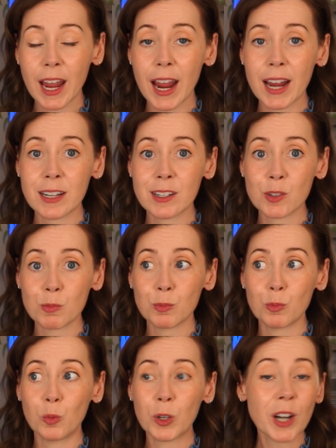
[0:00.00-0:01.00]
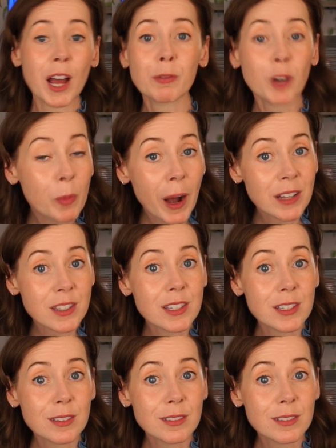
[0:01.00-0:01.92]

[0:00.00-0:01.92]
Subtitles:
And we're not robots,